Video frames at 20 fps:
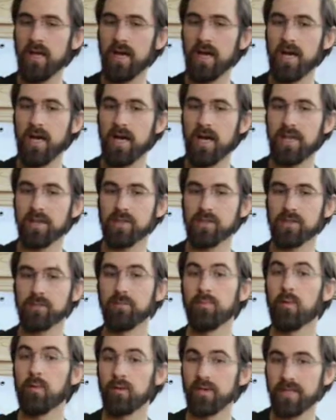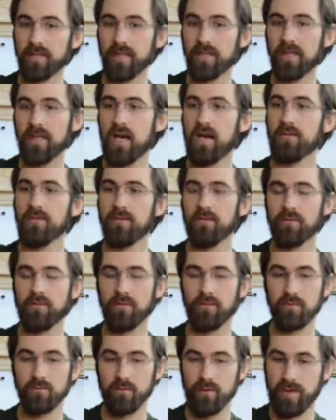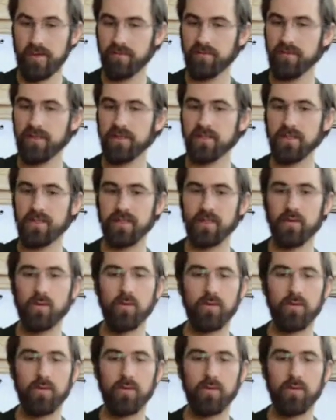and supporting it either through grant funding